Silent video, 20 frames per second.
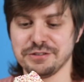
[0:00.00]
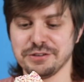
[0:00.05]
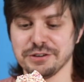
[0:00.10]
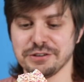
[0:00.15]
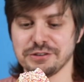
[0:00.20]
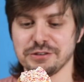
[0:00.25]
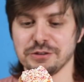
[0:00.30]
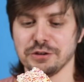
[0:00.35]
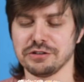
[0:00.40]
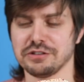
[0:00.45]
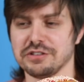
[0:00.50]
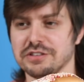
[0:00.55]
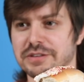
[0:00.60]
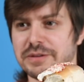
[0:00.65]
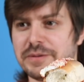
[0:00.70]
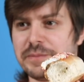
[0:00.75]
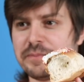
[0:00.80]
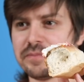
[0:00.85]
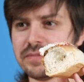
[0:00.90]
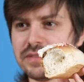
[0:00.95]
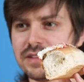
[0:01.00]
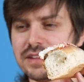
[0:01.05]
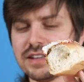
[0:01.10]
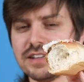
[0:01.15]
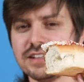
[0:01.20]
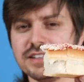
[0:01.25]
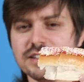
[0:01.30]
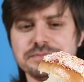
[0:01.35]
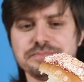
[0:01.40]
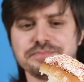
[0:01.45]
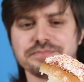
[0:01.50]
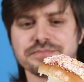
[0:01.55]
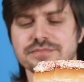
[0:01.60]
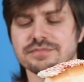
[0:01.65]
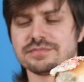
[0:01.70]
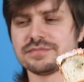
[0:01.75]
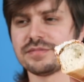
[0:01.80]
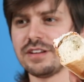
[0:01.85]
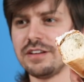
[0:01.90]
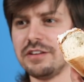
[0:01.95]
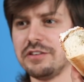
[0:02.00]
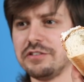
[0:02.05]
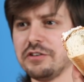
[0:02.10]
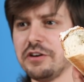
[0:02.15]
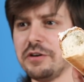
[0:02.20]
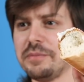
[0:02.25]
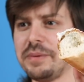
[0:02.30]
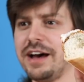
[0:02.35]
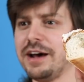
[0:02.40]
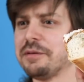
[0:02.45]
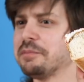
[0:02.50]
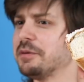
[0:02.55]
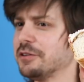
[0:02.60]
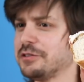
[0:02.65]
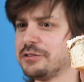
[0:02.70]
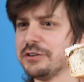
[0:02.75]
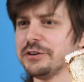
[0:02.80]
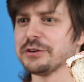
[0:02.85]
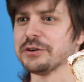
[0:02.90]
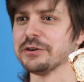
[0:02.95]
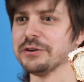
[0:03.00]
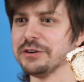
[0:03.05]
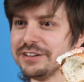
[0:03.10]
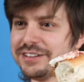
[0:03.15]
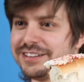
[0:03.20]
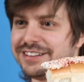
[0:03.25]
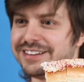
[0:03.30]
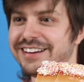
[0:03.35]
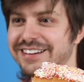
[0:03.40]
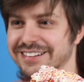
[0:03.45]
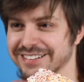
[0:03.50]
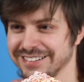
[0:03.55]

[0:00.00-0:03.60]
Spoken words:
just looks so bad, but so good, you know?